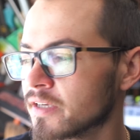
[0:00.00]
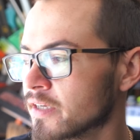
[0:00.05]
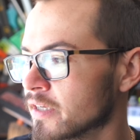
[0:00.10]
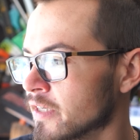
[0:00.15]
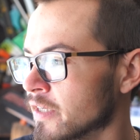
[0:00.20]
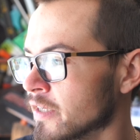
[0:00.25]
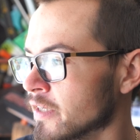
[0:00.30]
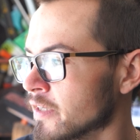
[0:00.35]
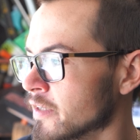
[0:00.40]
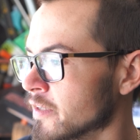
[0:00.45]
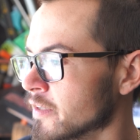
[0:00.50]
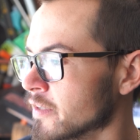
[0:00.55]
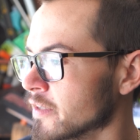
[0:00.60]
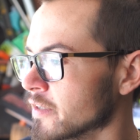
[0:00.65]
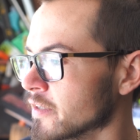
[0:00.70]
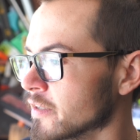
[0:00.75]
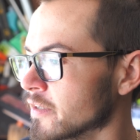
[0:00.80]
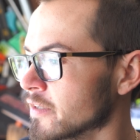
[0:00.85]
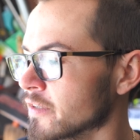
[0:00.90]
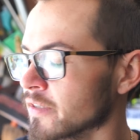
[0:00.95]
And
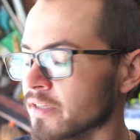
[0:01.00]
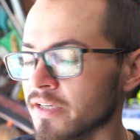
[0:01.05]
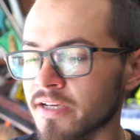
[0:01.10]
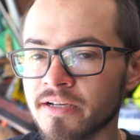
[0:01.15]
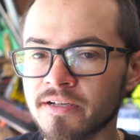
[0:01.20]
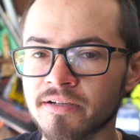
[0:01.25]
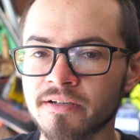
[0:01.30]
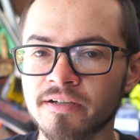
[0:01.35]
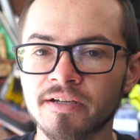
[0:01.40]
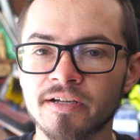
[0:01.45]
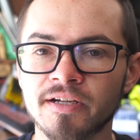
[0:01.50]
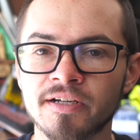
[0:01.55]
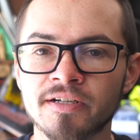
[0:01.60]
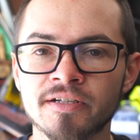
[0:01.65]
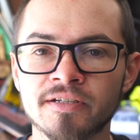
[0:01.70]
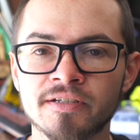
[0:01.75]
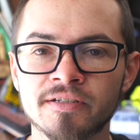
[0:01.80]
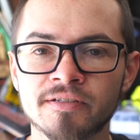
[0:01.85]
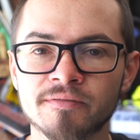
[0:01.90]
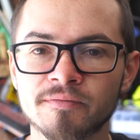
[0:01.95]
yeah,
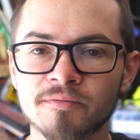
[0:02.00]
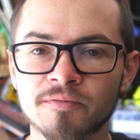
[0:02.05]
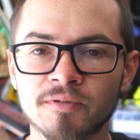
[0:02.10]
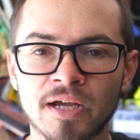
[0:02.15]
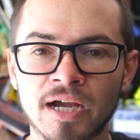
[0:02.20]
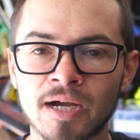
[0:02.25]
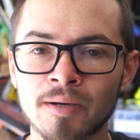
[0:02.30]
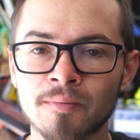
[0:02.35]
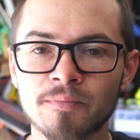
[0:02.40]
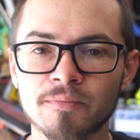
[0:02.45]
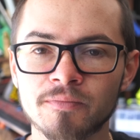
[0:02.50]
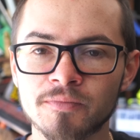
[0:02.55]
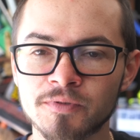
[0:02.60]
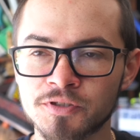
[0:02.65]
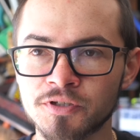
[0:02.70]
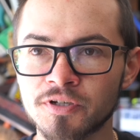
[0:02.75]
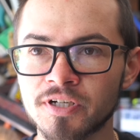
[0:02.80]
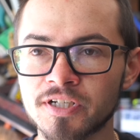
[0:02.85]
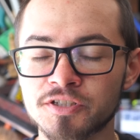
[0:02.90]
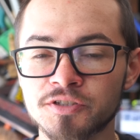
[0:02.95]

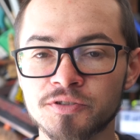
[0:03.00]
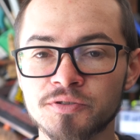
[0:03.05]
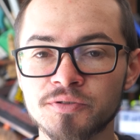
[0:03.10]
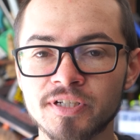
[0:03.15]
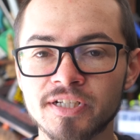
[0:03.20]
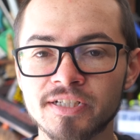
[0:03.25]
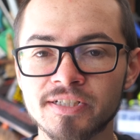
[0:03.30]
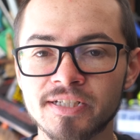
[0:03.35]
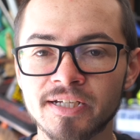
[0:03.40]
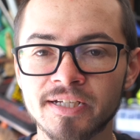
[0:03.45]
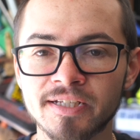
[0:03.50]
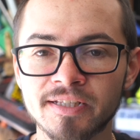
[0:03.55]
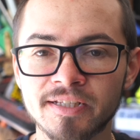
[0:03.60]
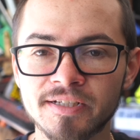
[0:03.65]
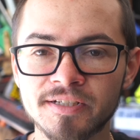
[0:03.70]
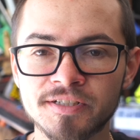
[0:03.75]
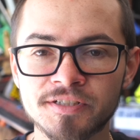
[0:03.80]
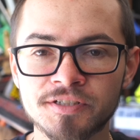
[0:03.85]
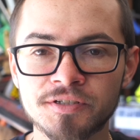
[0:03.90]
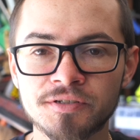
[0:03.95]
so as soon as I get the
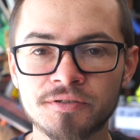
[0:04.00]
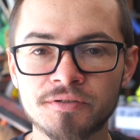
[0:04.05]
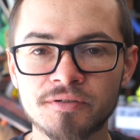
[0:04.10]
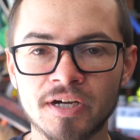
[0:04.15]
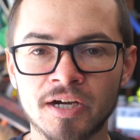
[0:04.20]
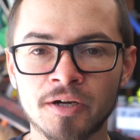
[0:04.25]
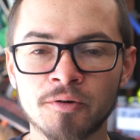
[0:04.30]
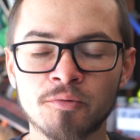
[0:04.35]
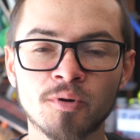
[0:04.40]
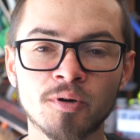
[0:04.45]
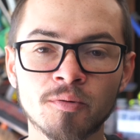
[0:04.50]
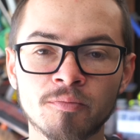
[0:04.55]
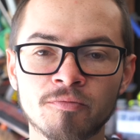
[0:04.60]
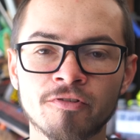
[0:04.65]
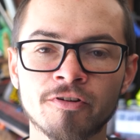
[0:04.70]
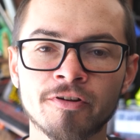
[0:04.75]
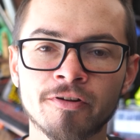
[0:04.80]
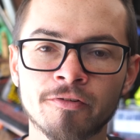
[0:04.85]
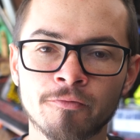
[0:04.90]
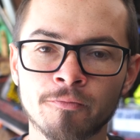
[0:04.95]
ECU, I
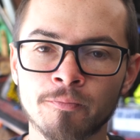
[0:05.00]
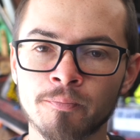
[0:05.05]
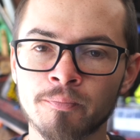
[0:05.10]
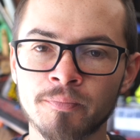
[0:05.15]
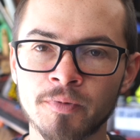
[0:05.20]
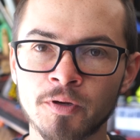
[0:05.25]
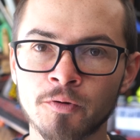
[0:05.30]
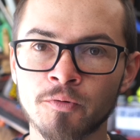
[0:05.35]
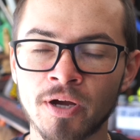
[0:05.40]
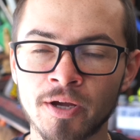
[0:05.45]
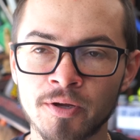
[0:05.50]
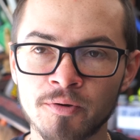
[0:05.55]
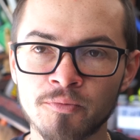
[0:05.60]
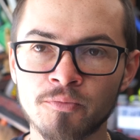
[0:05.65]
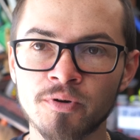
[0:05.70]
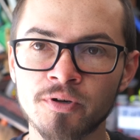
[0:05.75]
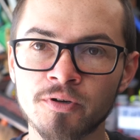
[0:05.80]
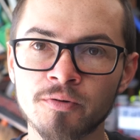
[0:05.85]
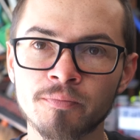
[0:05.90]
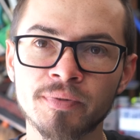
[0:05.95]

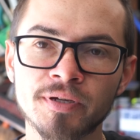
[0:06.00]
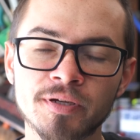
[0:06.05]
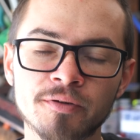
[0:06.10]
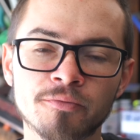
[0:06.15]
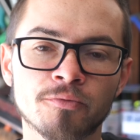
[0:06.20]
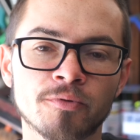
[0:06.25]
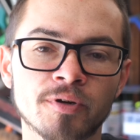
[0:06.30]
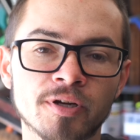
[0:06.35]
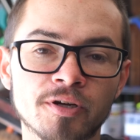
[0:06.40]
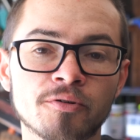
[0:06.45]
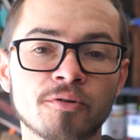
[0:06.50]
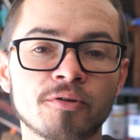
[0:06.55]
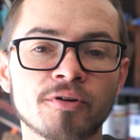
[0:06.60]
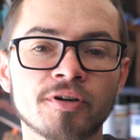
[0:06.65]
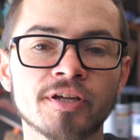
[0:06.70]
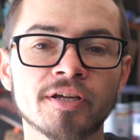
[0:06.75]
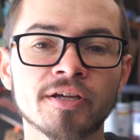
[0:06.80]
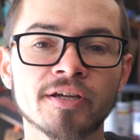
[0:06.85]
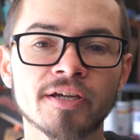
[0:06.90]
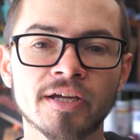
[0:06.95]
will be
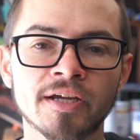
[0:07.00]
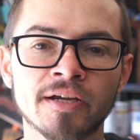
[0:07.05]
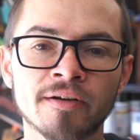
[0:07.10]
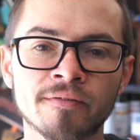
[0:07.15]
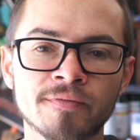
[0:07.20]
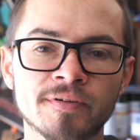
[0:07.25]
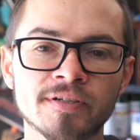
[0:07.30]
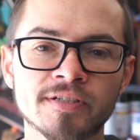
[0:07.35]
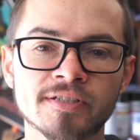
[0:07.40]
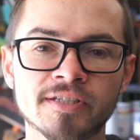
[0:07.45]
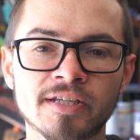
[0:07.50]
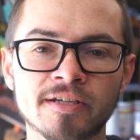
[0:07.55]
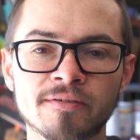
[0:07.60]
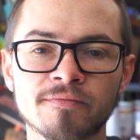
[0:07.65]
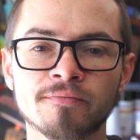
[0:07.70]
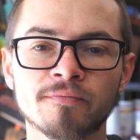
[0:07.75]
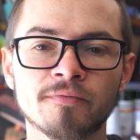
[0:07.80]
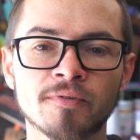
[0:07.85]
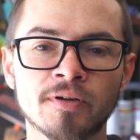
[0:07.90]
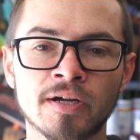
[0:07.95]
recording every step
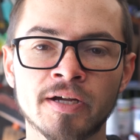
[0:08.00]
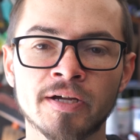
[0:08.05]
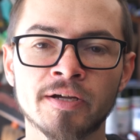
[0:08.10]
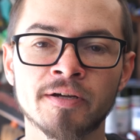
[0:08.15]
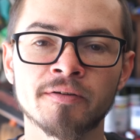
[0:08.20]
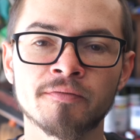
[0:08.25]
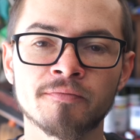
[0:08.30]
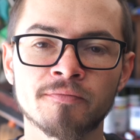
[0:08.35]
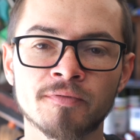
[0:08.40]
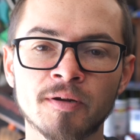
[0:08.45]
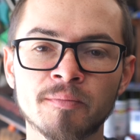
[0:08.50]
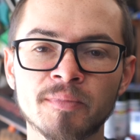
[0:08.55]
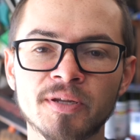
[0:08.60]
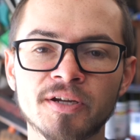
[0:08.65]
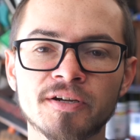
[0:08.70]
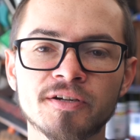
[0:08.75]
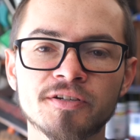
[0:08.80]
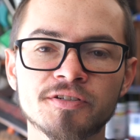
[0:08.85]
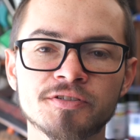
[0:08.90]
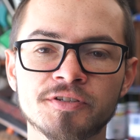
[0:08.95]
from
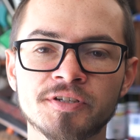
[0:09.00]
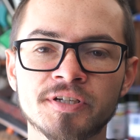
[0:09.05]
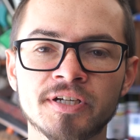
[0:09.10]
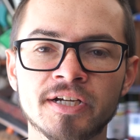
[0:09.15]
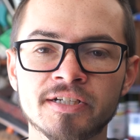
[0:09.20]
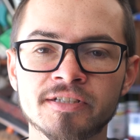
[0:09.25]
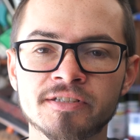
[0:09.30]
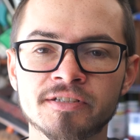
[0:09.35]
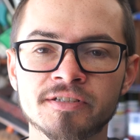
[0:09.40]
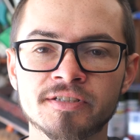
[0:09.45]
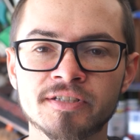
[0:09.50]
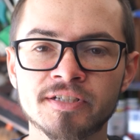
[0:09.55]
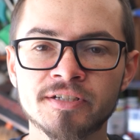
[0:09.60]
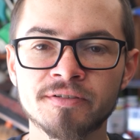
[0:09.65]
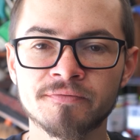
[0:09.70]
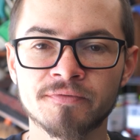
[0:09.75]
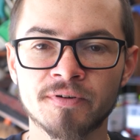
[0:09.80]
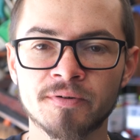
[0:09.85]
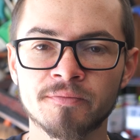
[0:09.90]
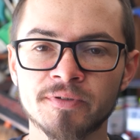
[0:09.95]
there, so you guys can see
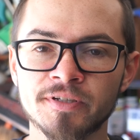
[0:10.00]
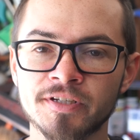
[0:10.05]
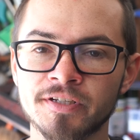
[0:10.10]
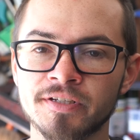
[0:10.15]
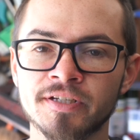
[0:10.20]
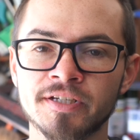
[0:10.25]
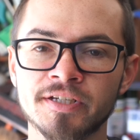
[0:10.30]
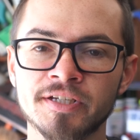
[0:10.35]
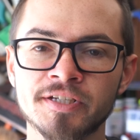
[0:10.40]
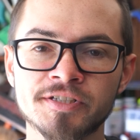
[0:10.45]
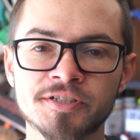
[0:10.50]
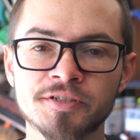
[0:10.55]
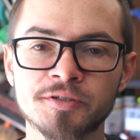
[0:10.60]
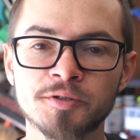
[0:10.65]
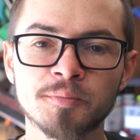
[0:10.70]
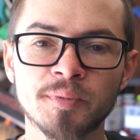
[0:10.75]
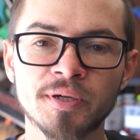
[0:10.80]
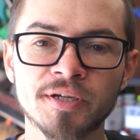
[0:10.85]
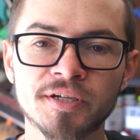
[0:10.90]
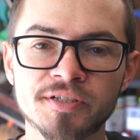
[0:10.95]
from the
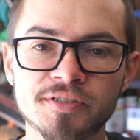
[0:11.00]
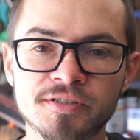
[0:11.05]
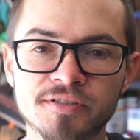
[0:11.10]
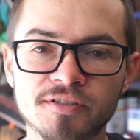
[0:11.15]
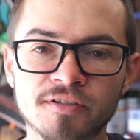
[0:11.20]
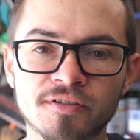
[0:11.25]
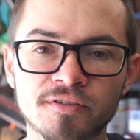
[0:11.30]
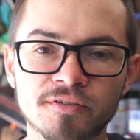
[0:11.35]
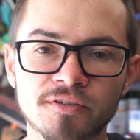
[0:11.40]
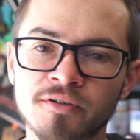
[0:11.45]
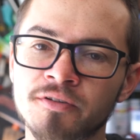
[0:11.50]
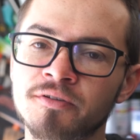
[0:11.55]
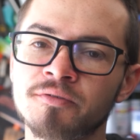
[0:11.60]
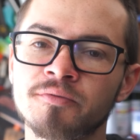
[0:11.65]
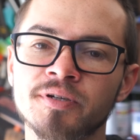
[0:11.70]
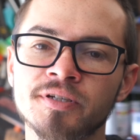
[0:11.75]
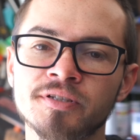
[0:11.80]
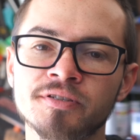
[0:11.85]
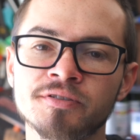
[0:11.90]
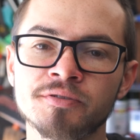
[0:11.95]
ECU being installed all the
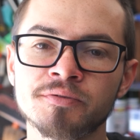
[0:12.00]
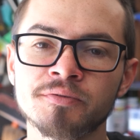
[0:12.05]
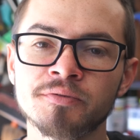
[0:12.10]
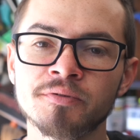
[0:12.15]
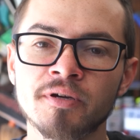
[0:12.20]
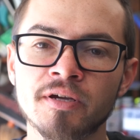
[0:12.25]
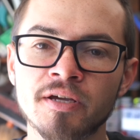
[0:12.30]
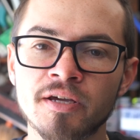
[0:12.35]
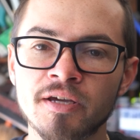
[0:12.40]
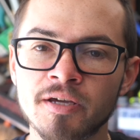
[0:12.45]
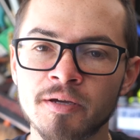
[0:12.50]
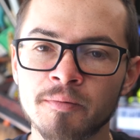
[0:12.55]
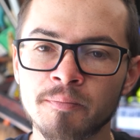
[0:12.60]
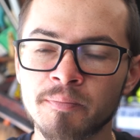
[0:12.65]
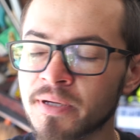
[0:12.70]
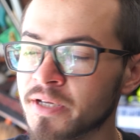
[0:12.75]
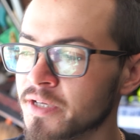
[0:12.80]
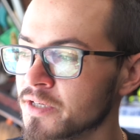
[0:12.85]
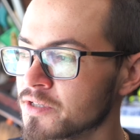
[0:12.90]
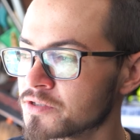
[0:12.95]
way to
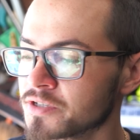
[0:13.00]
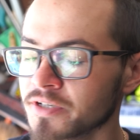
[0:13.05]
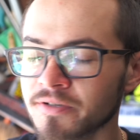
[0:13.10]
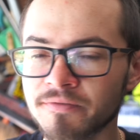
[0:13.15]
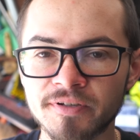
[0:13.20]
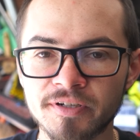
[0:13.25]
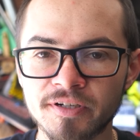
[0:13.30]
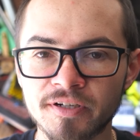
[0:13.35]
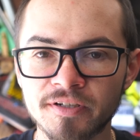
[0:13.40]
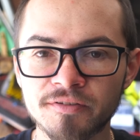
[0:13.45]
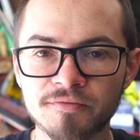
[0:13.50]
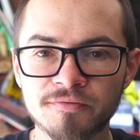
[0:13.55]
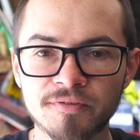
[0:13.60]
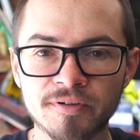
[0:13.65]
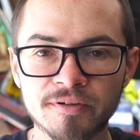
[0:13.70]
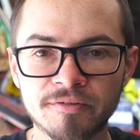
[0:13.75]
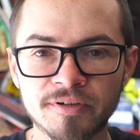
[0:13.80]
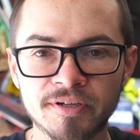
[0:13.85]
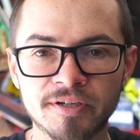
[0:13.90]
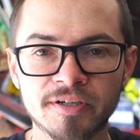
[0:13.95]
being driven on the
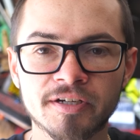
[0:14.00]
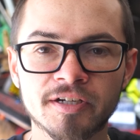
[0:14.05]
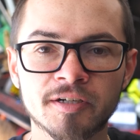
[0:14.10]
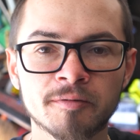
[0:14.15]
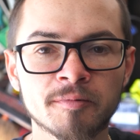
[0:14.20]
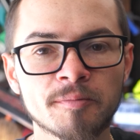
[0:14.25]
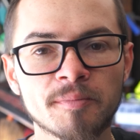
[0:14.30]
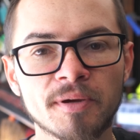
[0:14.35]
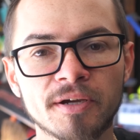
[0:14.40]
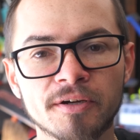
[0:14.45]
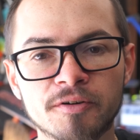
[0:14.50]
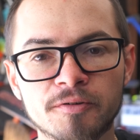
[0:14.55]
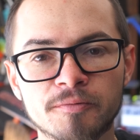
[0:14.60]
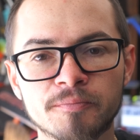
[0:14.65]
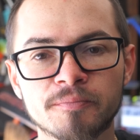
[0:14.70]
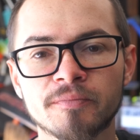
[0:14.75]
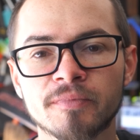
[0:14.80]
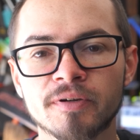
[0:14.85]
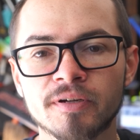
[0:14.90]
freeway and coming back home.